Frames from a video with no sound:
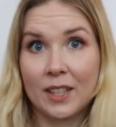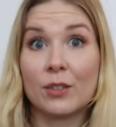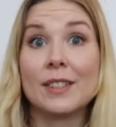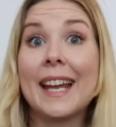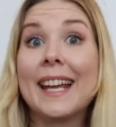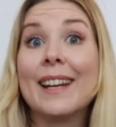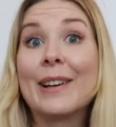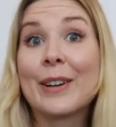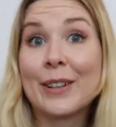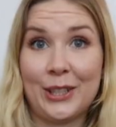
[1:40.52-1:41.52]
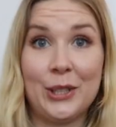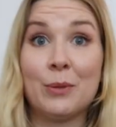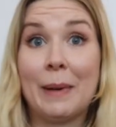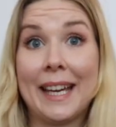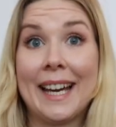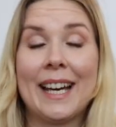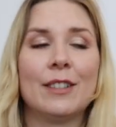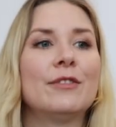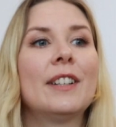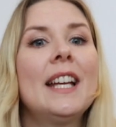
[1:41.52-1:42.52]
container you may
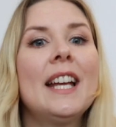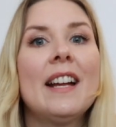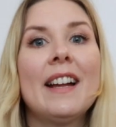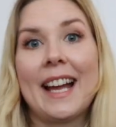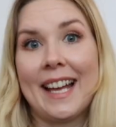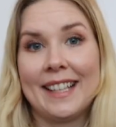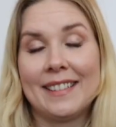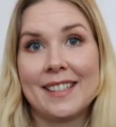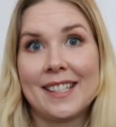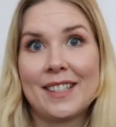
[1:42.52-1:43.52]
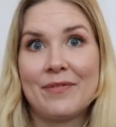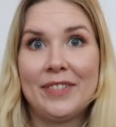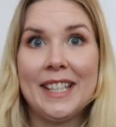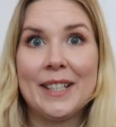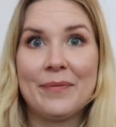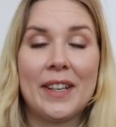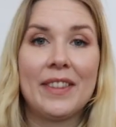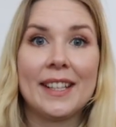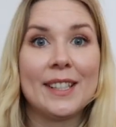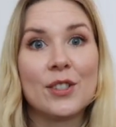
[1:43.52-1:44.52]
have, and yeah,
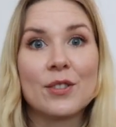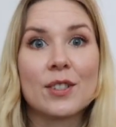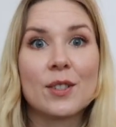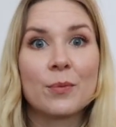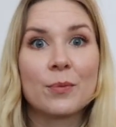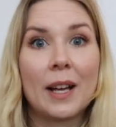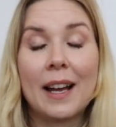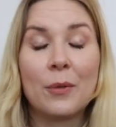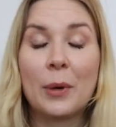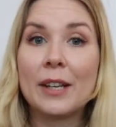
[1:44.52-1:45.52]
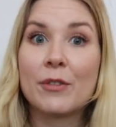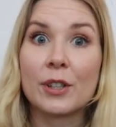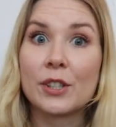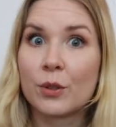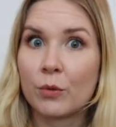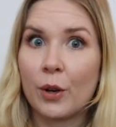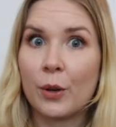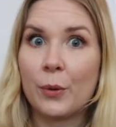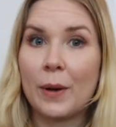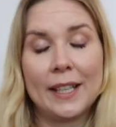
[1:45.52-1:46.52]
and then you just wait for it to
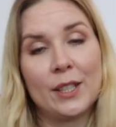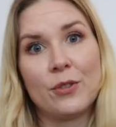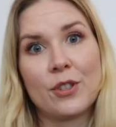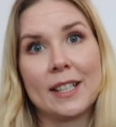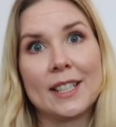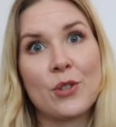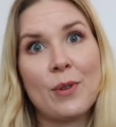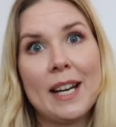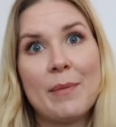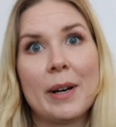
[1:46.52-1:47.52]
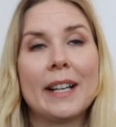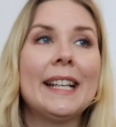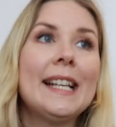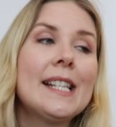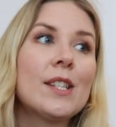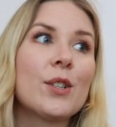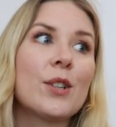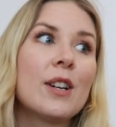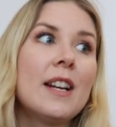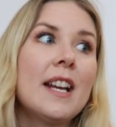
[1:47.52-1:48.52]
grow, and usually it's ready by Easter,